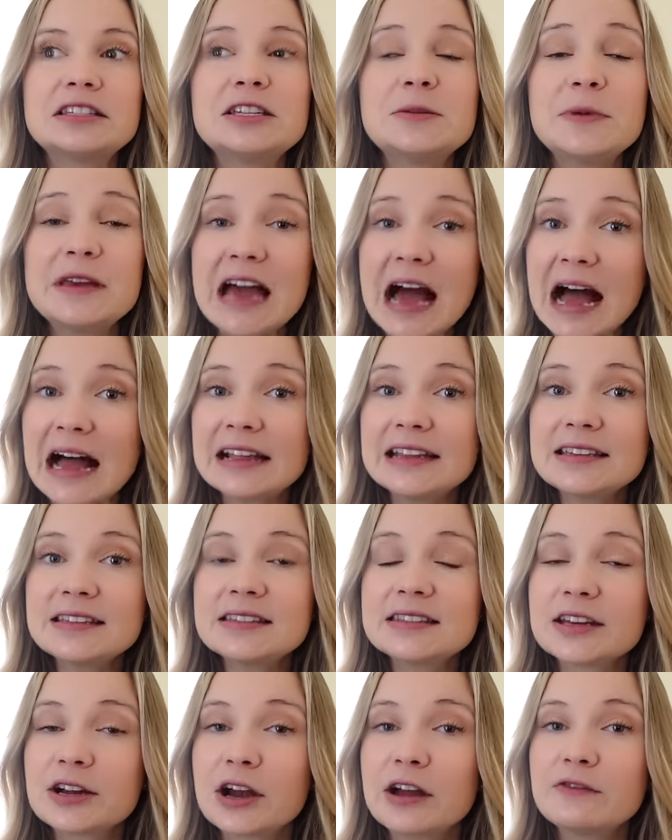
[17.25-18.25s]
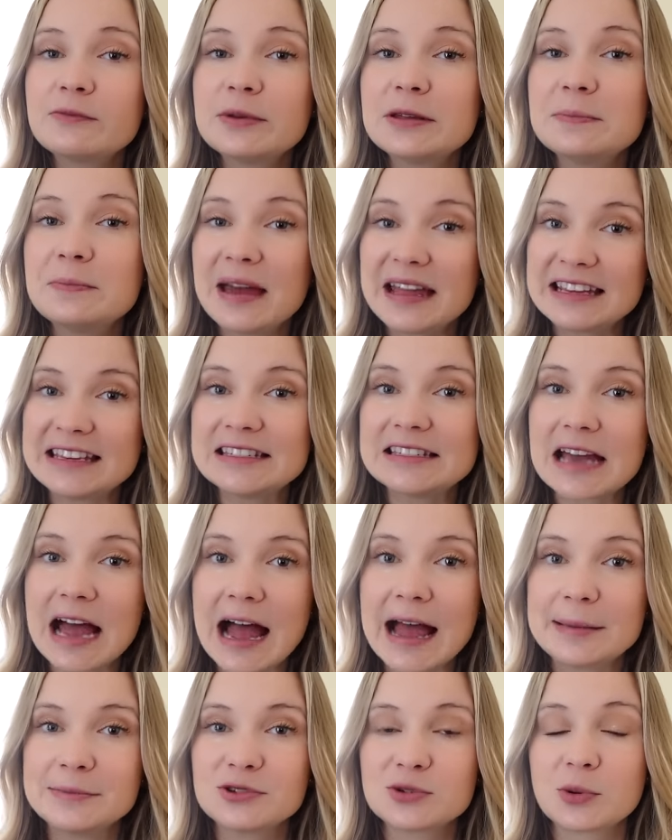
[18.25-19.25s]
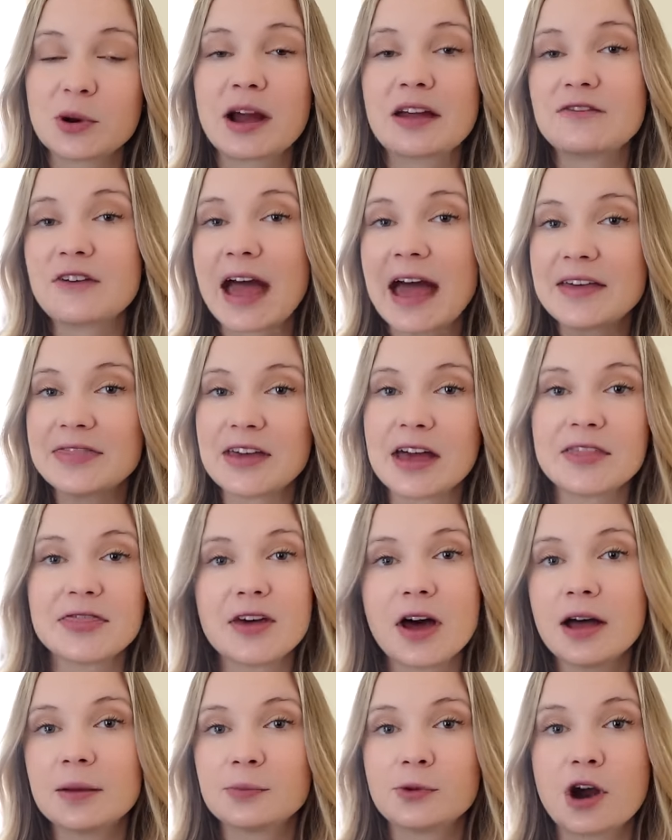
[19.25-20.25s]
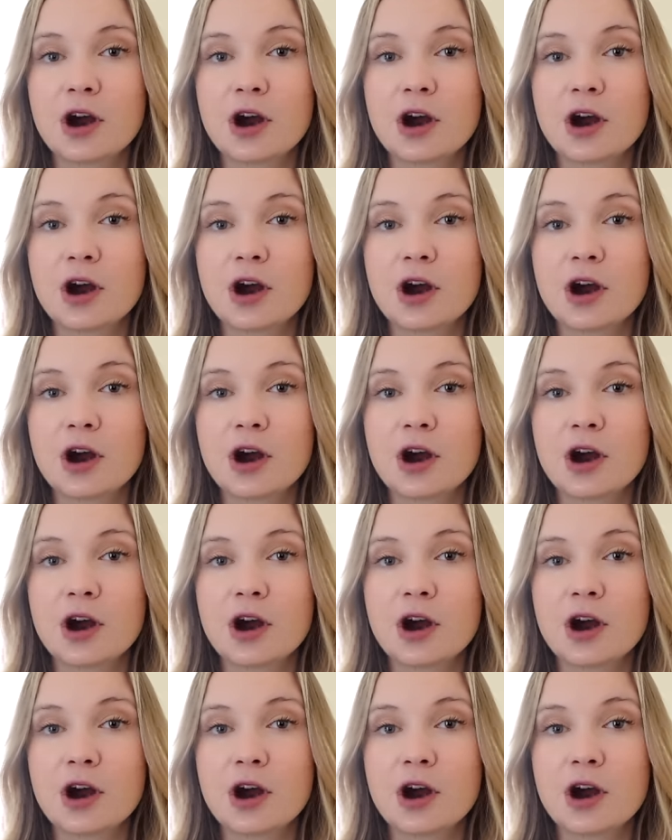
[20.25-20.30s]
to be honest, there have been many times where I've had that thought